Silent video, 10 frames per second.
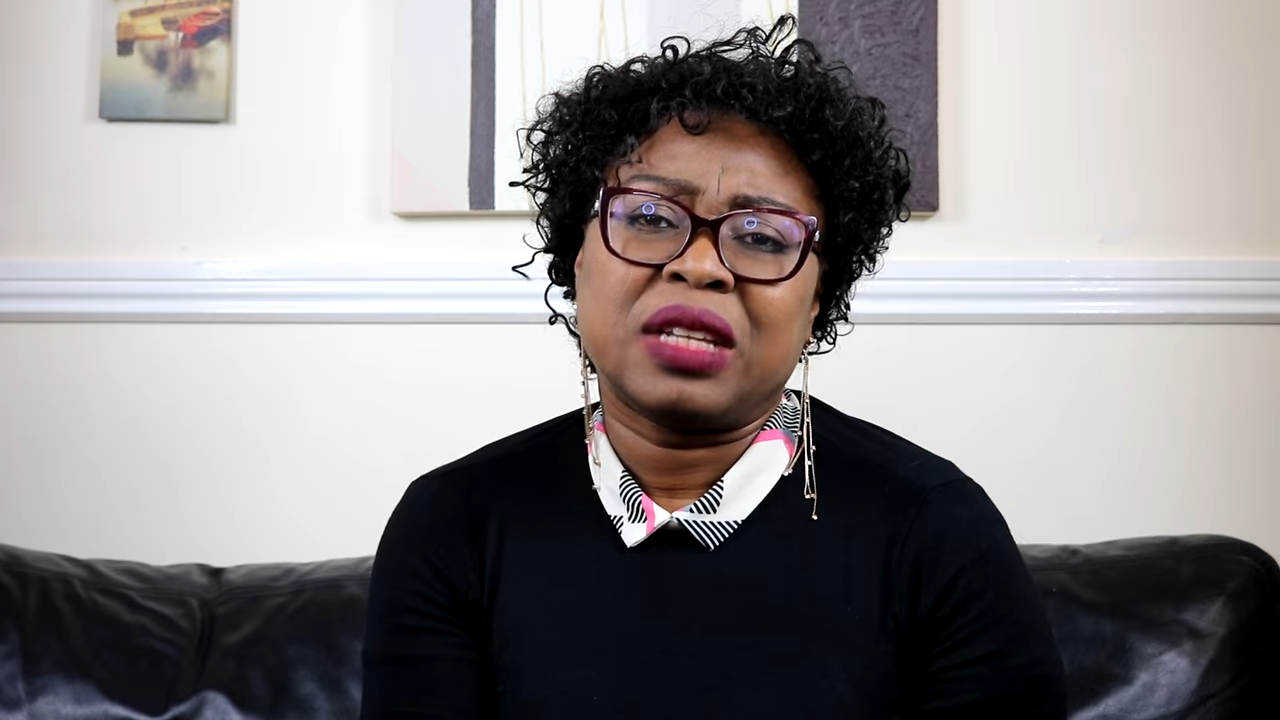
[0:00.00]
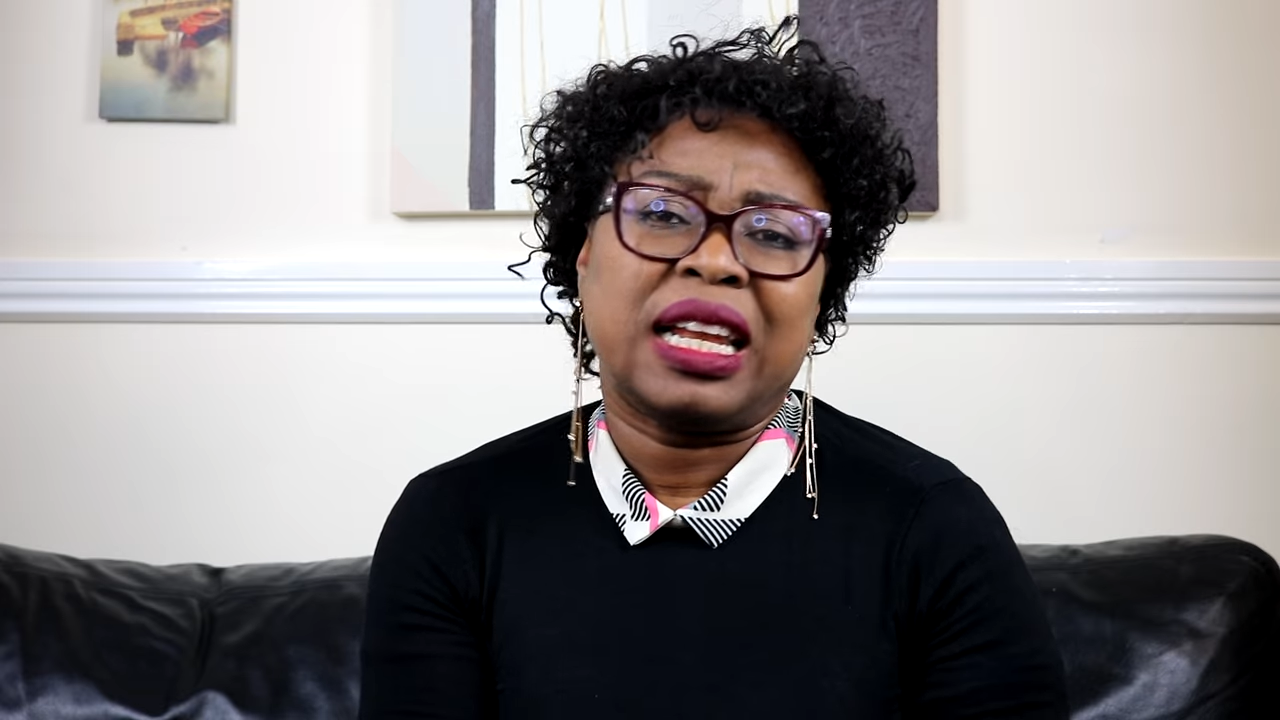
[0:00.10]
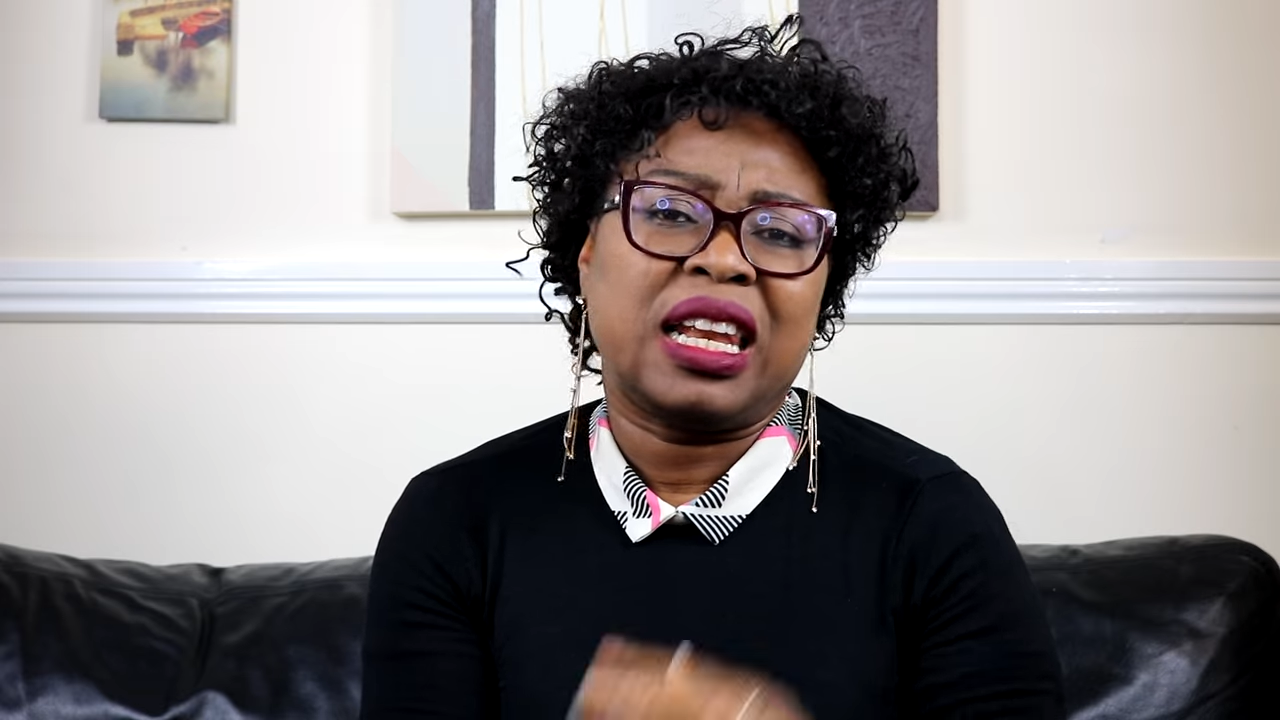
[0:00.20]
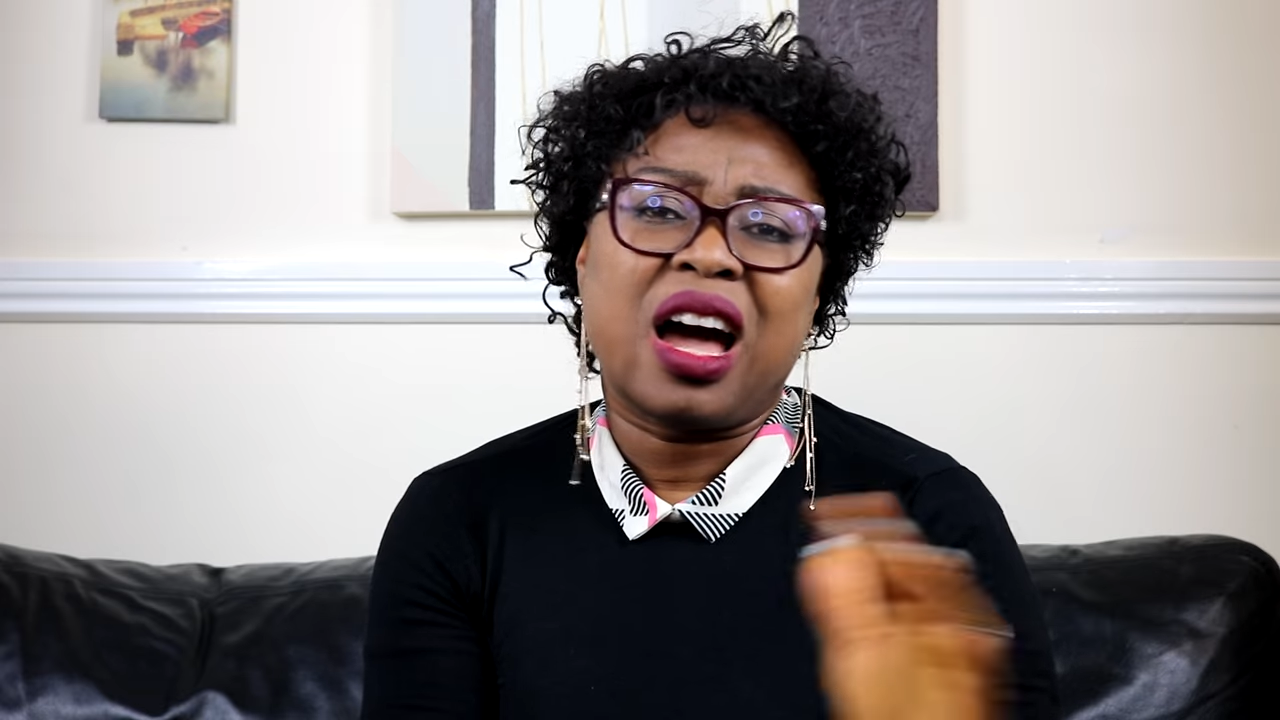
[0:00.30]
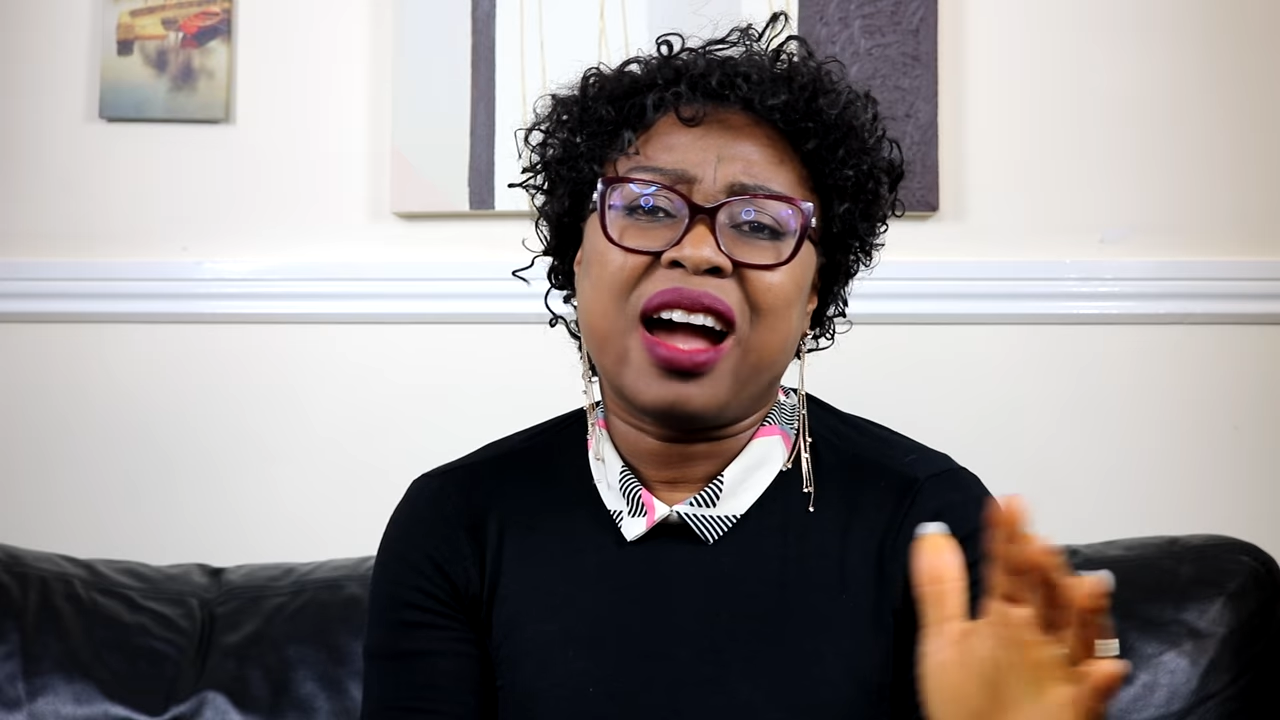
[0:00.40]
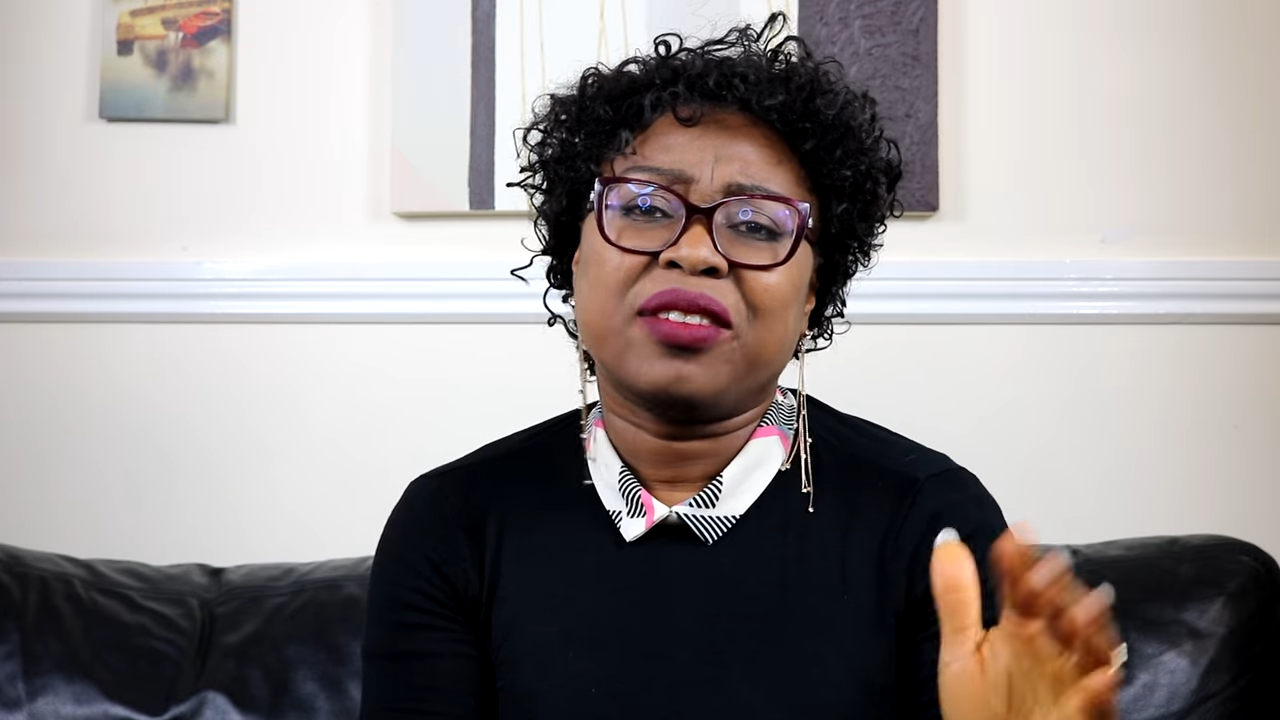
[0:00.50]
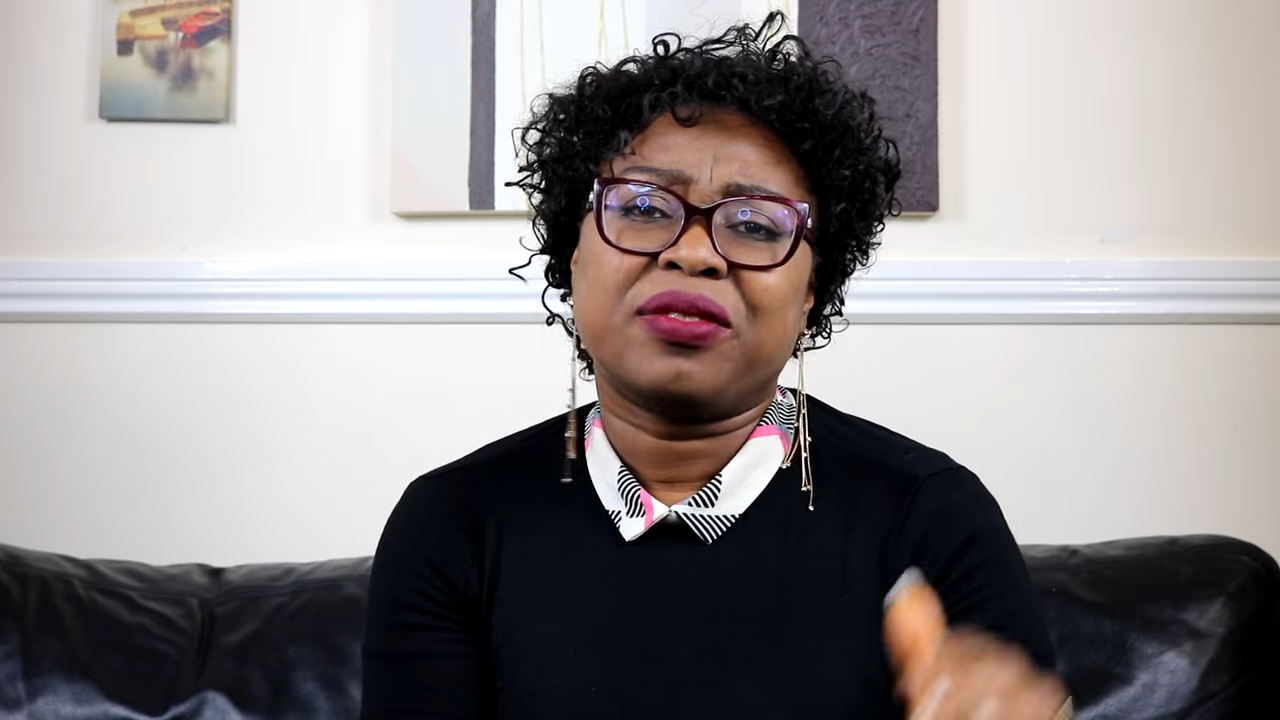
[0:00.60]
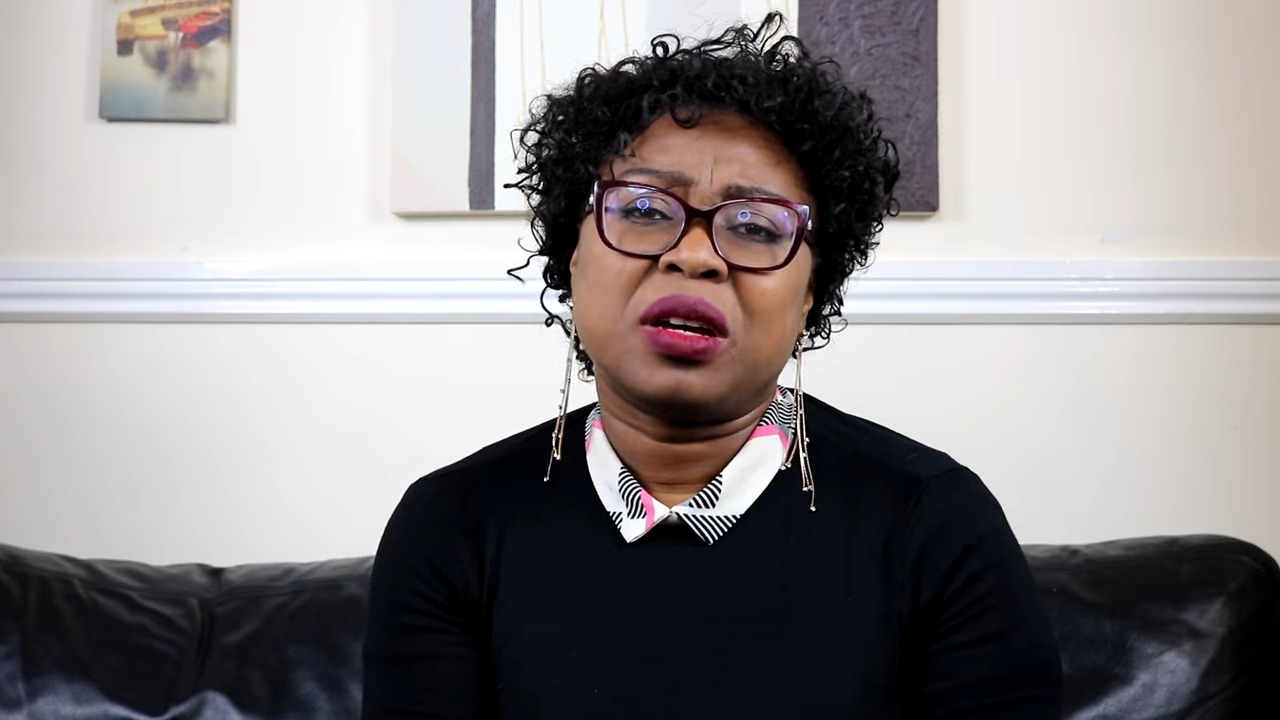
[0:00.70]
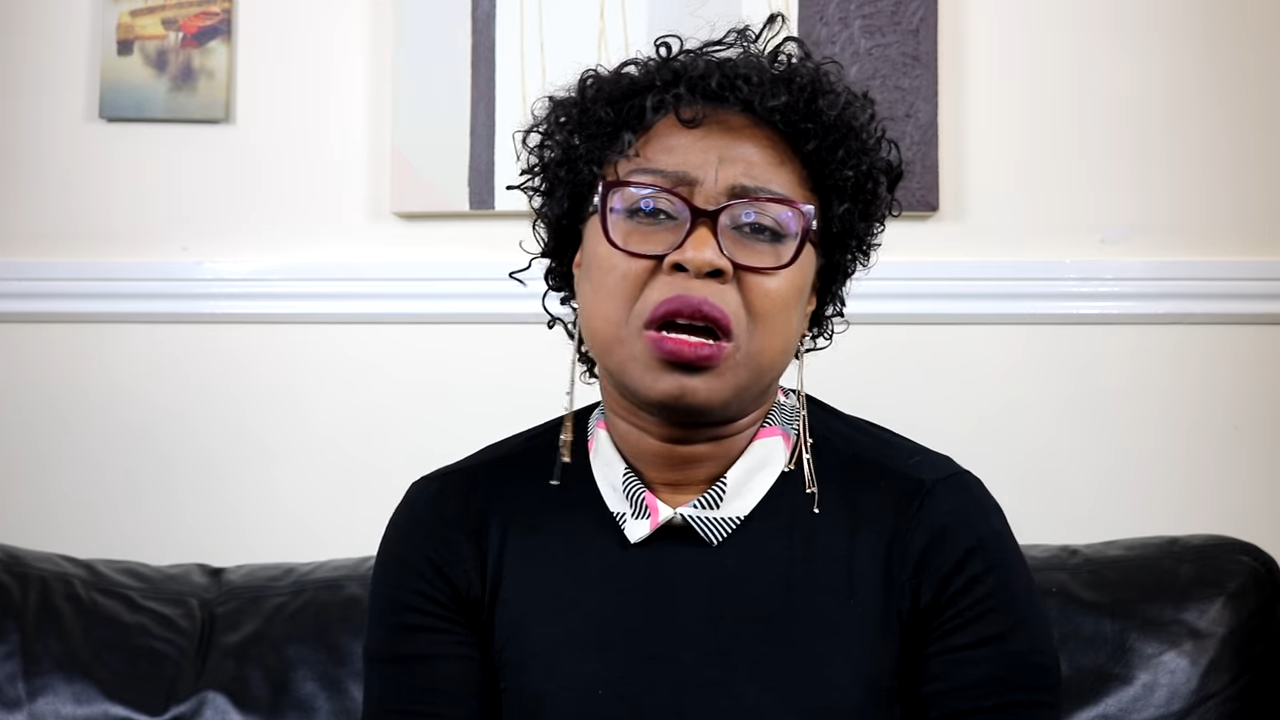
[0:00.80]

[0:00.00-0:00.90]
life,